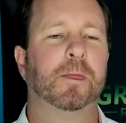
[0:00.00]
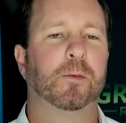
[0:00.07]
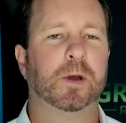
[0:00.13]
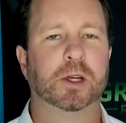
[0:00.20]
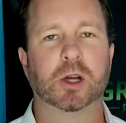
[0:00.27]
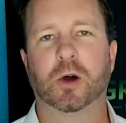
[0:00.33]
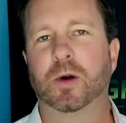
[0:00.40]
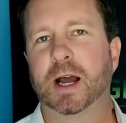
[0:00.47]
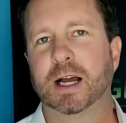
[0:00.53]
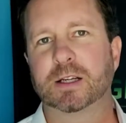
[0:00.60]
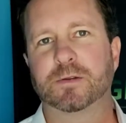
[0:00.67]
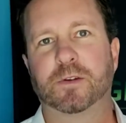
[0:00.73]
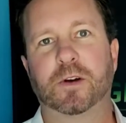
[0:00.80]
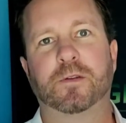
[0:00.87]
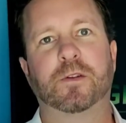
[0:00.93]
We don't
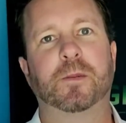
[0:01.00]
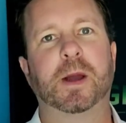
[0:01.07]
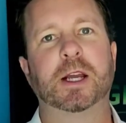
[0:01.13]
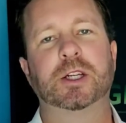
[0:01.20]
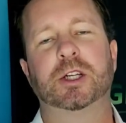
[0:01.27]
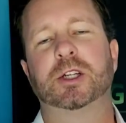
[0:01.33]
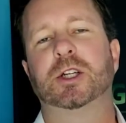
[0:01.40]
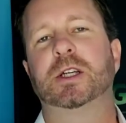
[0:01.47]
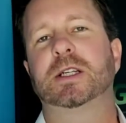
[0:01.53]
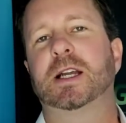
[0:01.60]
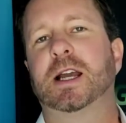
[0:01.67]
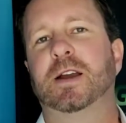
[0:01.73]
ask for information, just